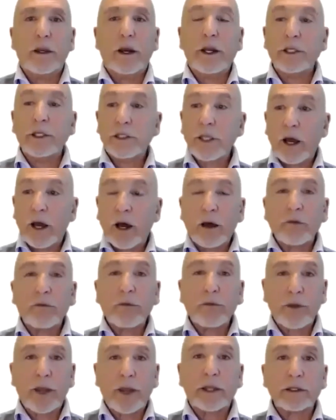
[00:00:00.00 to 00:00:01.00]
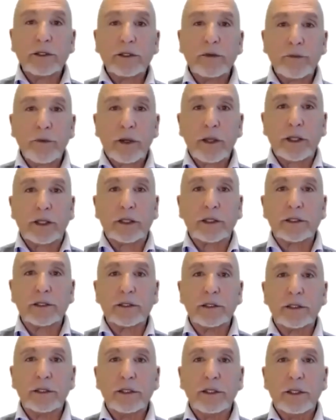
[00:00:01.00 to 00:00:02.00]
And it's a hard fact to
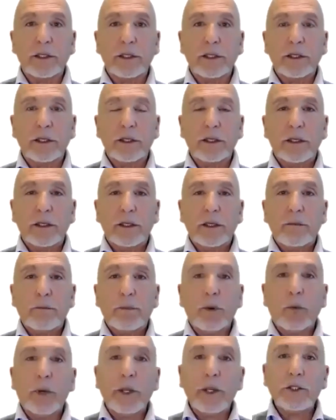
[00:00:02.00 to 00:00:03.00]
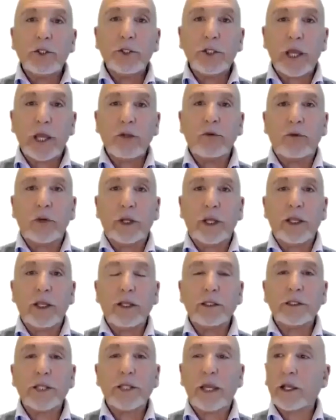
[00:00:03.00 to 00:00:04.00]
face. But we
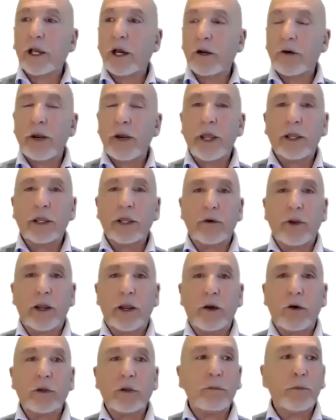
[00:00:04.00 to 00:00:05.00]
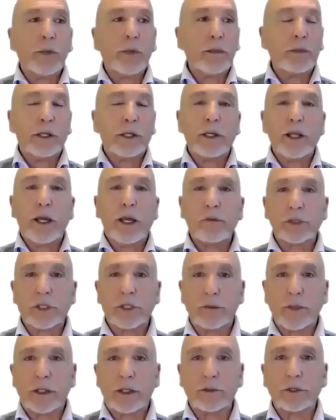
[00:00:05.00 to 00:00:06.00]
generally take our anger out on the people that love us
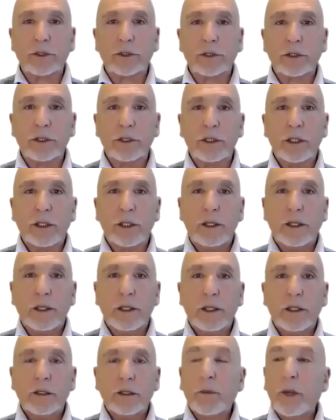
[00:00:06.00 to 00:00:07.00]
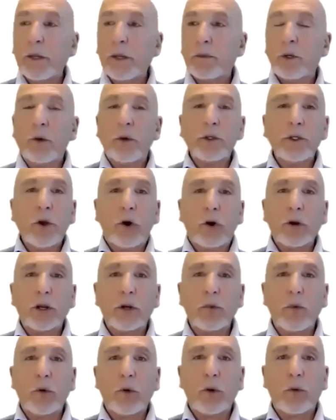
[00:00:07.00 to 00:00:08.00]
the most. The people who are not going
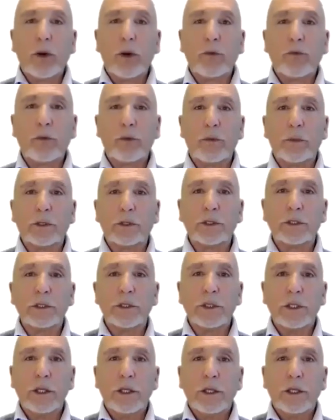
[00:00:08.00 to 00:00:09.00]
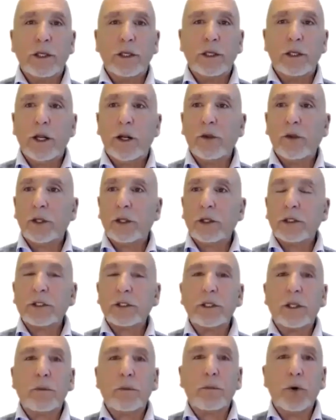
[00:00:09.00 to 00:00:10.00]
to walk away from us.
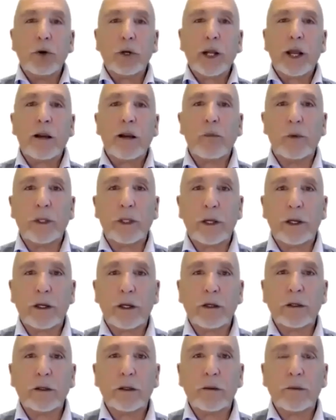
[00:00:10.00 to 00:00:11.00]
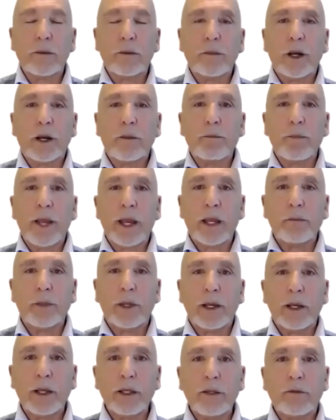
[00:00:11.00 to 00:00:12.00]
That put up with our bad
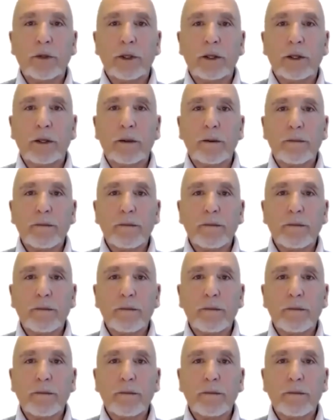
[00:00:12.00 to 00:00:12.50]
behavior.